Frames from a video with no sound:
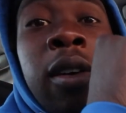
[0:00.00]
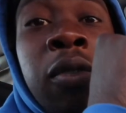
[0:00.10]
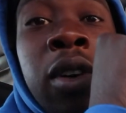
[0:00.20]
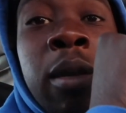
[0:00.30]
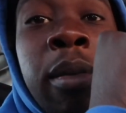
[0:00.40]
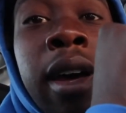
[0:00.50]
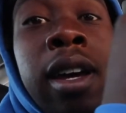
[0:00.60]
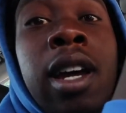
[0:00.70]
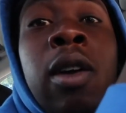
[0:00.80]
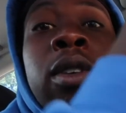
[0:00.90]
front and back
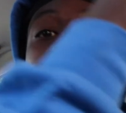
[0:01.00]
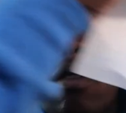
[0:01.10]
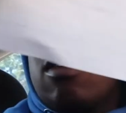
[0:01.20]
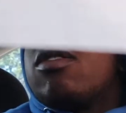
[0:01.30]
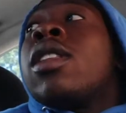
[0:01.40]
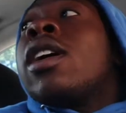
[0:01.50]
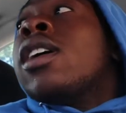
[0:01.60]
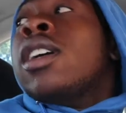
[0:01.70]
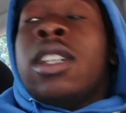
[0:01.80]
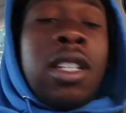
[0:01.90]
i really wrote
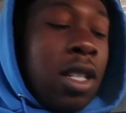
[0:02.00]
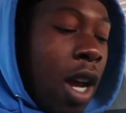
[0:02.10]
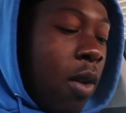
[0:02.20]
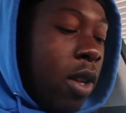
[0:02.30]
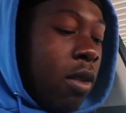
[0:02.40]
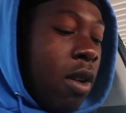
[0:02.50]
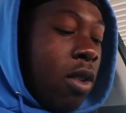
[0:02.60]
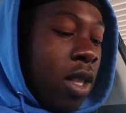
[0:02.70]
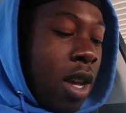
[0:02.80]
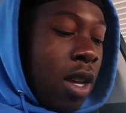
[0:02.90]
that i really
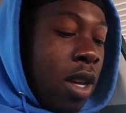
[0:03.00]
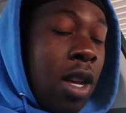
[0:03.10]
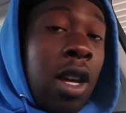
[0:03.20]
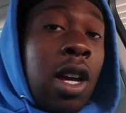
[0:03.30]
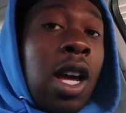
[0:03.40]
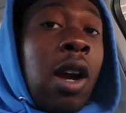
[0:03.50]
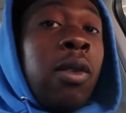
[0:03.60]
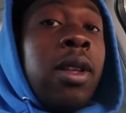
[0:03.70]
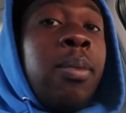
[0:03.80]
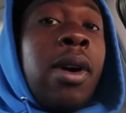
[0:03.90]
wrote that i'm
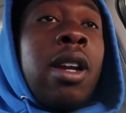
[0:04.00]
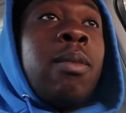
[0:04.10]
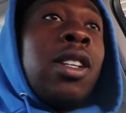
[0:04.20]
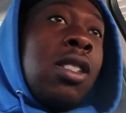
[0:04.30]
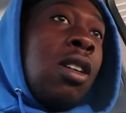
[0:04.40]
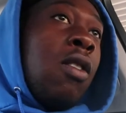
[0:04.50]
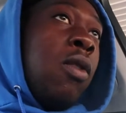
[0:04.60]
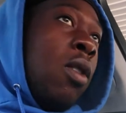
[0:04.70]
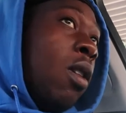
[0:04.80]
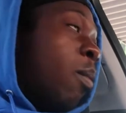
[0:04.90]
really proud of
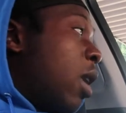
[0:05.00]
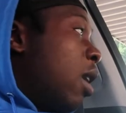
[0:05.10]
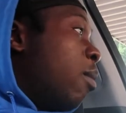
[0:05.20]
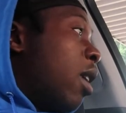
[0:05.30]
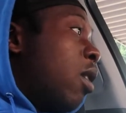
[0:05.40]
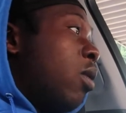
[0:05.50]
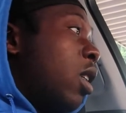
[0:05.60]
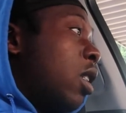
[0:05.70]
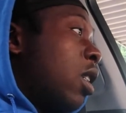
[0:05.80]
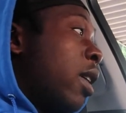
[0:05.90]
myself getting better with
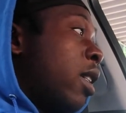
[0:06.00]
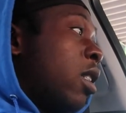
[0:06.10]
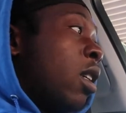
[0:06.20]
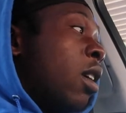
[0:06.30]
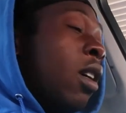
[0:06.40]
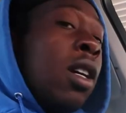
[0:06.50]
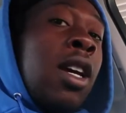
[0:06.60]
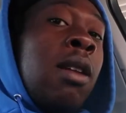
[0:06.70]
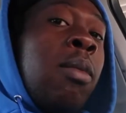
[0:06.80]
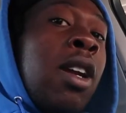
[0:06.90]
these skits
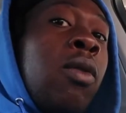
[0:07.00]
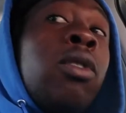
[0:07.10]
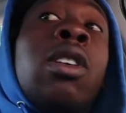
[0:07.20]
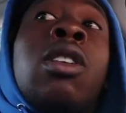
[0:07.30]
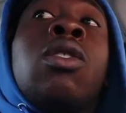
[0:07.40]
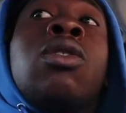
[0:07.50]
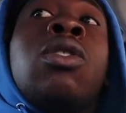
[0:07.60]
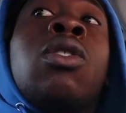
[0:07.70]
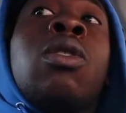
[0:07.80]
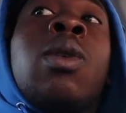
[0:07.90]
getting better with the
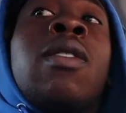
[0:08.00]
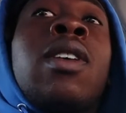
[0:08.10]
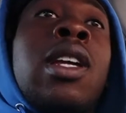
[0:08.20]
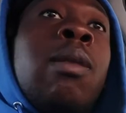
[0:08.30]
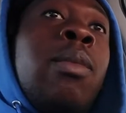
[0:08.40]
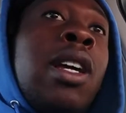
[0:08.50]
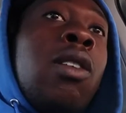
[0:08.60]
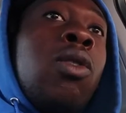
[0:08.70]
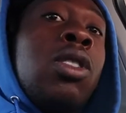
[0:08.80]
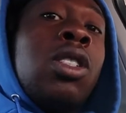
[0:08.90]
youtube even getting
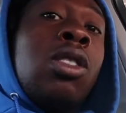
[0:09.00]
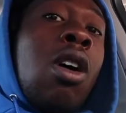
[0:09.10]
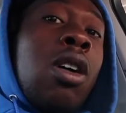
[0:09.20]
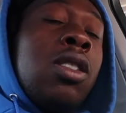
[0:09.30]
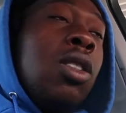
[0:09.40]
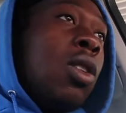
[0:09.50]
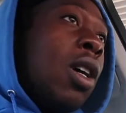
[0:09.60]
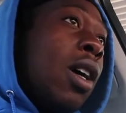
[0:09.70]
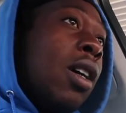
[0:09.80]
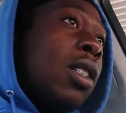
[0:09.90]
better with just talking to you
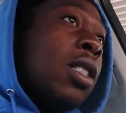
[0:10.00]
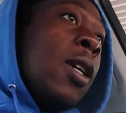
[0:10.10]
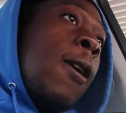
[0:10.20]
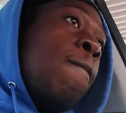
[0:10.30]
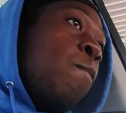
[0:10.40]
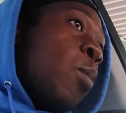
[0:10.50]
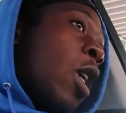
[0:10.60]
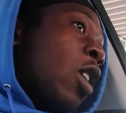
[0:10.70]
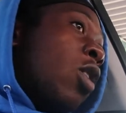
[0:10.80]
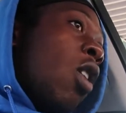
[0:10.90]
guys
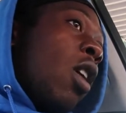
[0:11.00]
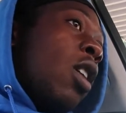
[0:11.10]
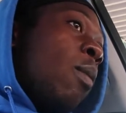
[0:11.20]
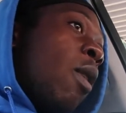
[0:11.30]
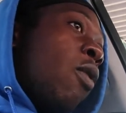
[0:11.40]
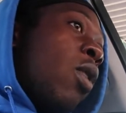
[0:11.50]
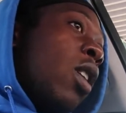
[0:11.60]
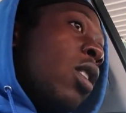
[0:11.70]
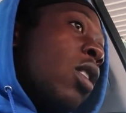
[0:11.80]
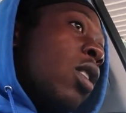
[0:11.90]
talking to my
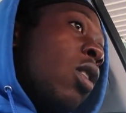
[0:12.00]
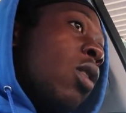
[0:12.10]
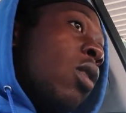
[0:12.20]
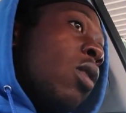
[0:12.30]
friends so